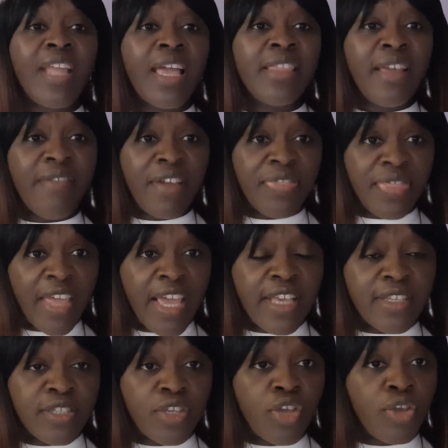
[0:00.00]
there are
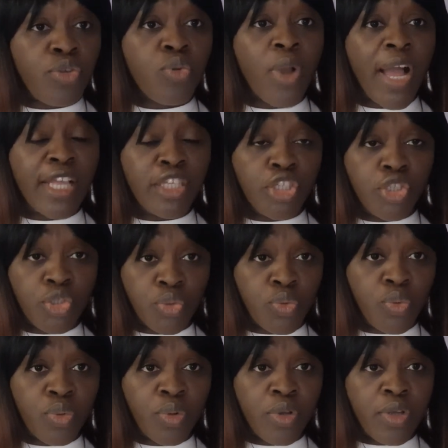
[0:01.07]
things you can
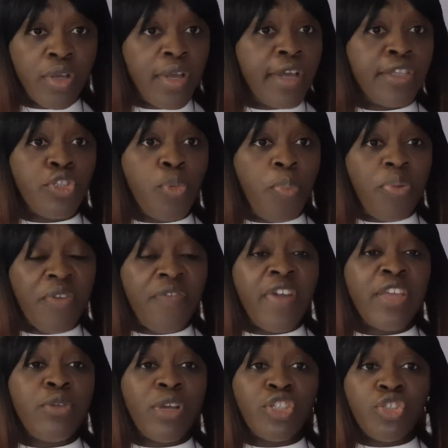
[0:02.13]
do to
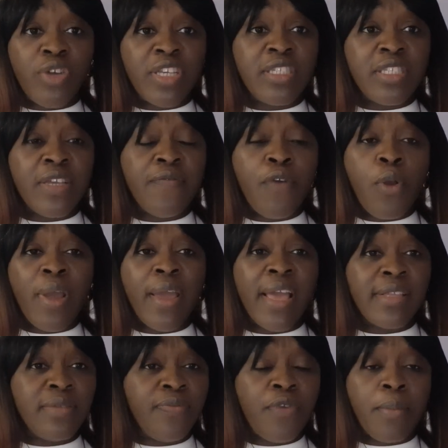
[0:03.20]
prevent your joystick
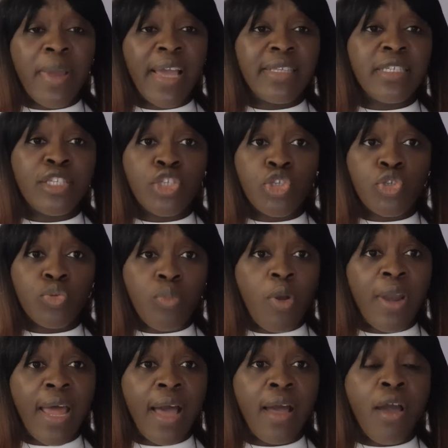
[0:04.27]
from getting
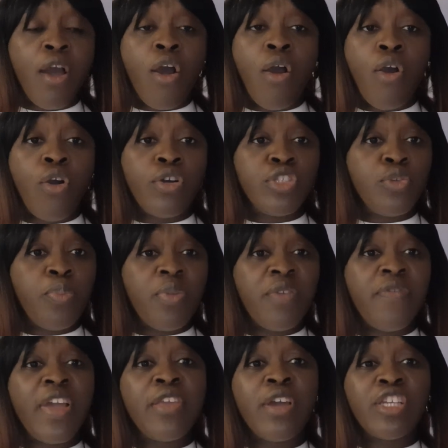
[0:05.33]
smaller or to
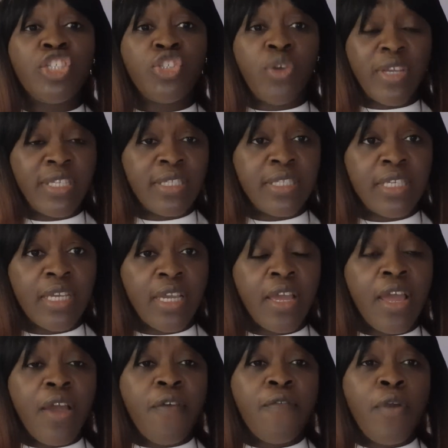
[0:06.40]
prevent your joystick
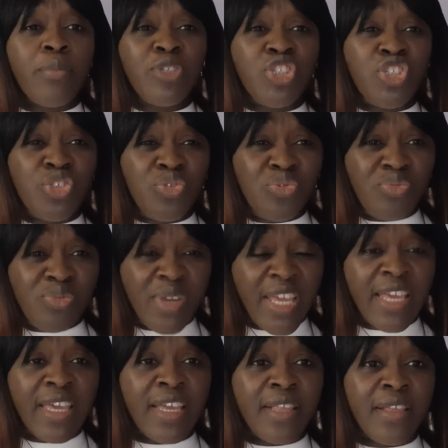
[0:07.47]
from
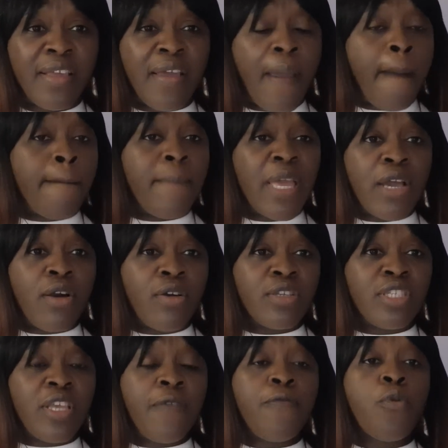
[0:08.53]
shrinking.
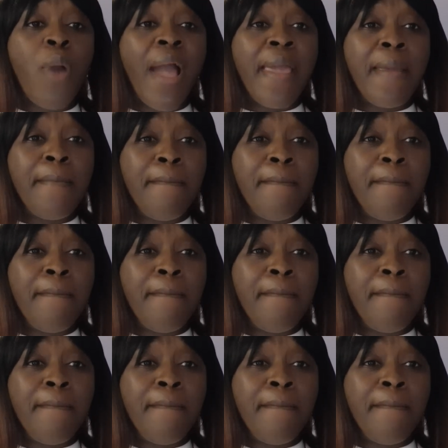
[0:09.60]
Because if you are a